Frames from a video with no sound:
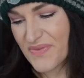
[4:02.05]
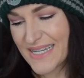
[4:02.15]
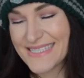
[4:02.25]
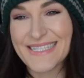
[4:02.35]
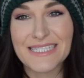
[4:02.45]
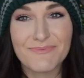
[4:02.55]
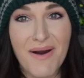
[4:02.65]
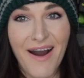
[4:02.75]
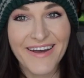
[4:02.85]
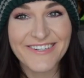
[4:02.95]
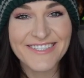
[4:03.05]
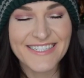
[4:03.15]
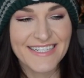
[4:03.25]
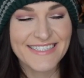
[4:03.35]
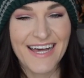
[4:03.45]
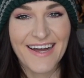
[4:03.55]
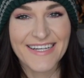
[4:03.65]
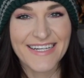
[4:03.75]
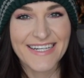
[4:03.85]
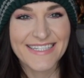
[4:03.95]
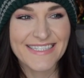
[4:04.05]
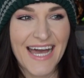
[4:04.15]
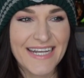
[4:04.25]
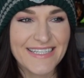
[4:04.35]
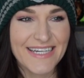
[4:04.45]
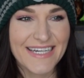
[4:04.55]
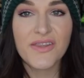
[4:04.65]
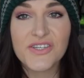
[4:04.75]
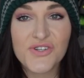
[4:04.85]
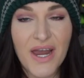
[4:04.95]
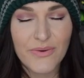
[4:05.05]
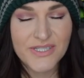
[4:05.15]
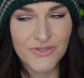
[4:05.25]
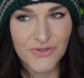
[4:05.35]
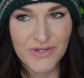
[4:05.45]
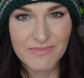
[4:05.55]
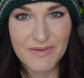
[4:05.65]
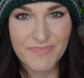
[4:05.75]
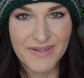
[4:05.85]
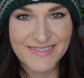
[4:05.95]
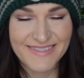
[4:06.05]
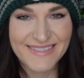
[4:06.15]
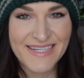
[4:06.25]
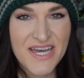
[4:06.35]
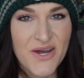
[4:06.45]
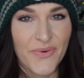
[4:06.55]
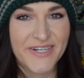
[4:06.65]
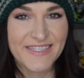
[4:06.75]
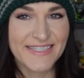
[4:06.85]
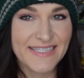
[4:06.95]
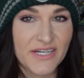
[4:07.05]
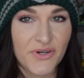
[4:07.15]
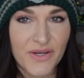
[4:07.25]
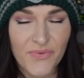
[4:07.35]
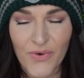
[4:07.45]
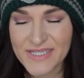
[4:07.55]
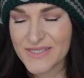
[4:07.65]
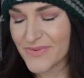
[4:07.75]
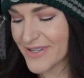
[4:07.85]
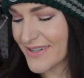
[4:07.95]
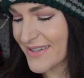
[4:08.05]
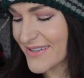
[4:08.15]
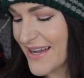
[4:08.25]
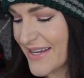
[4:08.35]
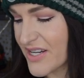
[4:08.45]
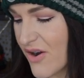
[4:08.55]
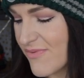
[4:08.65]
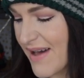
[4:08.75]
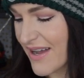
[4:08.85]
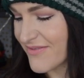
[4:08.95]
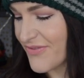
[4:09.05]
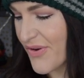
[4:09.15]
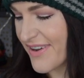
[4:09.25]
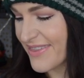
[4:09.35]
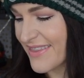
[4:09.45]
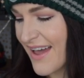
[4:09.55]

It says Potter Stinks on it. It's kind of like the Triwizard Tournament buttons where the Cedric ones were kind of going back and forth.